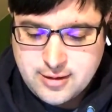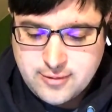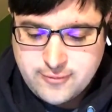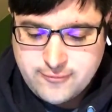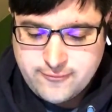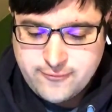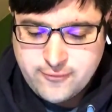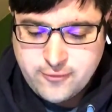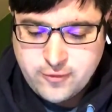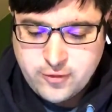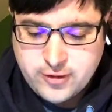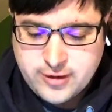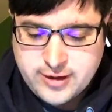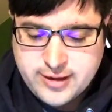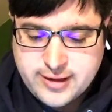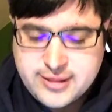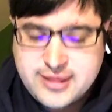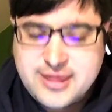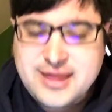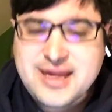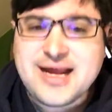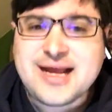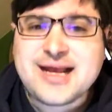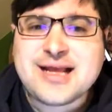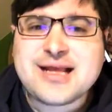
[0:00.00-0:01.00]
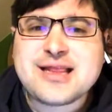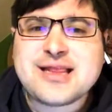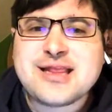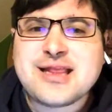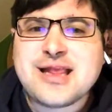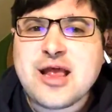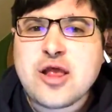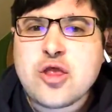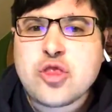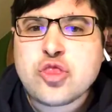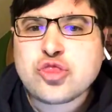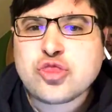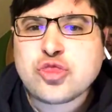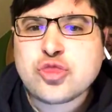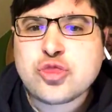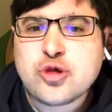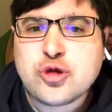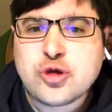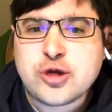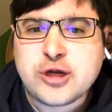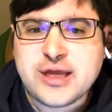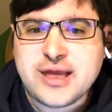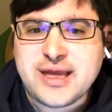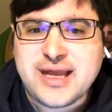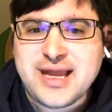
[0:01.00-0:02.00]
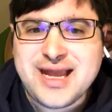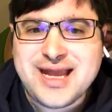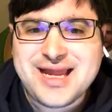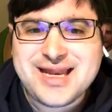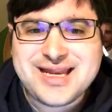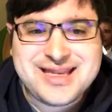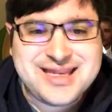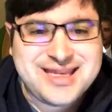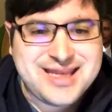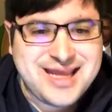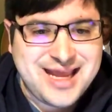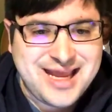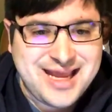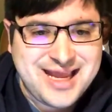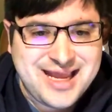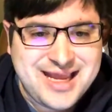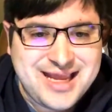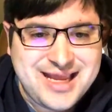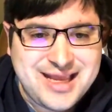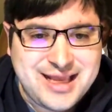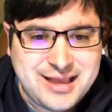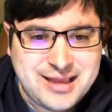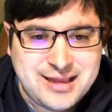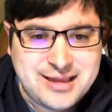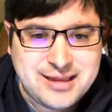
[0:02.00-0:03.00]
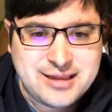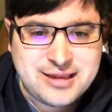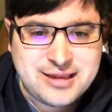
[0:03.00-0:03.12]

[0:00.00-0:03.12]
for the next 30 days.